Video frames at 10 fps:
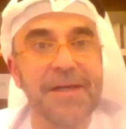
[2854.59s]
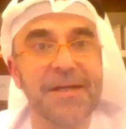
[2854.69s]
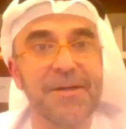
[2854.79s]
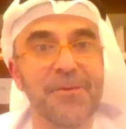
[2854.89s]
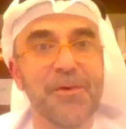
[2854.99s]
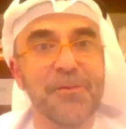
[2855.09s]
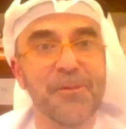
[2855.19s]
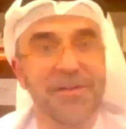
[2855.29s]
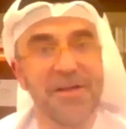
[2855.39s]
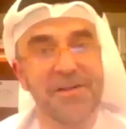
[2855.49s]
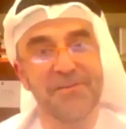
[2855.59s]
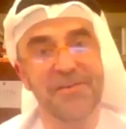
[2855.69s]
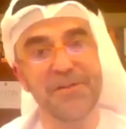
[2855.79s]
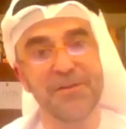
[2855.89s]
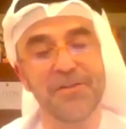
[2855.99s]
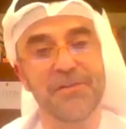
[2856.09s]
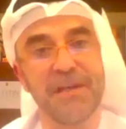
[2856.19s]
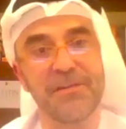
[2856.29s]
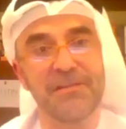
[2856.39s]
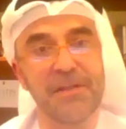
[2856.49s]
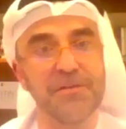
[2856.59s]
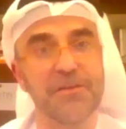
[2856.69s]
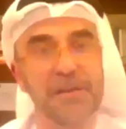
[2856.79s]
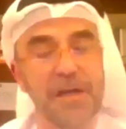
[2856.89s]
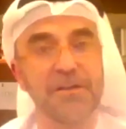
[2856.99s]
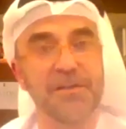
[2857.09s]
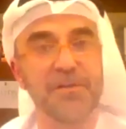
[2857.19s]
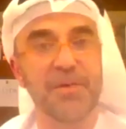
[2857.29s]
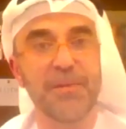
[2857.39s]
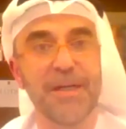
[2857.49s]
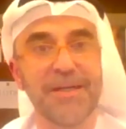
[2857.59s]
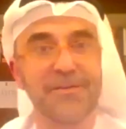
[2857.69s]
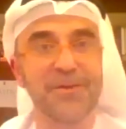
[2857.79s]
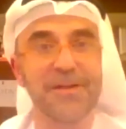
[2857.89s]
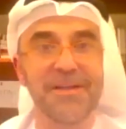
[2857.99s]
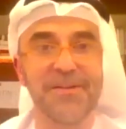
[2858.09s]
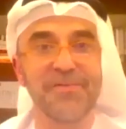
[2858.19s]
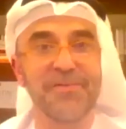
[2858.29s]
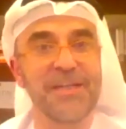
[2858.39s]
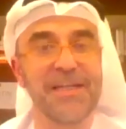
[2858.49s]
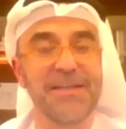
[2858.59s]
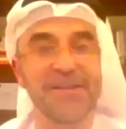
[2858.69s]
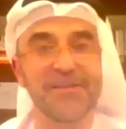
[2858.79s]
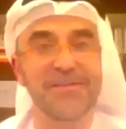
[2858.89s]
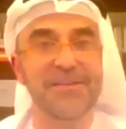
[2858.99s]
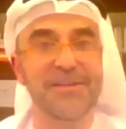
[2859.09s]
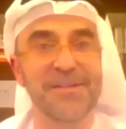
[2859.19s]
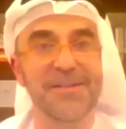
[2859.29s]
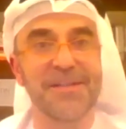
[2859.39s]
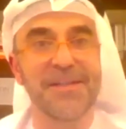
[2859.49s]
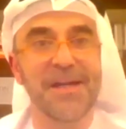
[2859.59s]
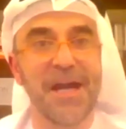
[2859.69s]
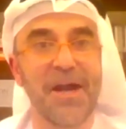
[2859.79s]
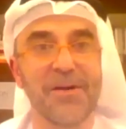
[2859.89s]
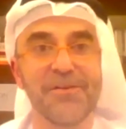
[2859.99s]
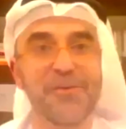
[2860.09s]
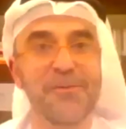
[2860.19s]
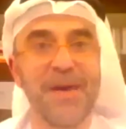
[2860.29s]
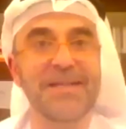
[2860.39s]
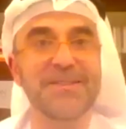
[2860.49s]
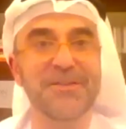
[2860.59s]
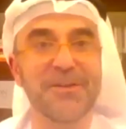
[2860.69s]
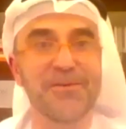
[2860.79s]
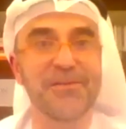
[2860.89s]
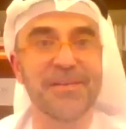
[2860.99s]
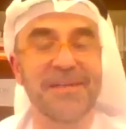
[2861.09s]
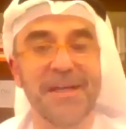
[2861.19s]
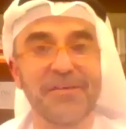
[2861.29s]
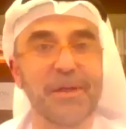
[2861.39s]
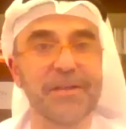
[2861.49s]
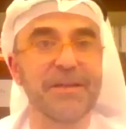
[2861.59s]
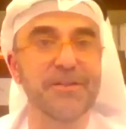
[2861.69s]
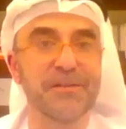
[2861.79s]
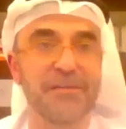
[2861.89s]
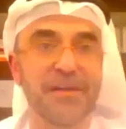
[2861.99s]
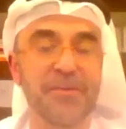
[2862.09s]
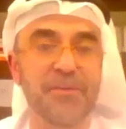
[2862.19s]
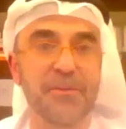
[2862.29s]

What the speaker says: What kind of signal does that send to the younger diplomats? What kind of feelings? How do you manage those expectations then?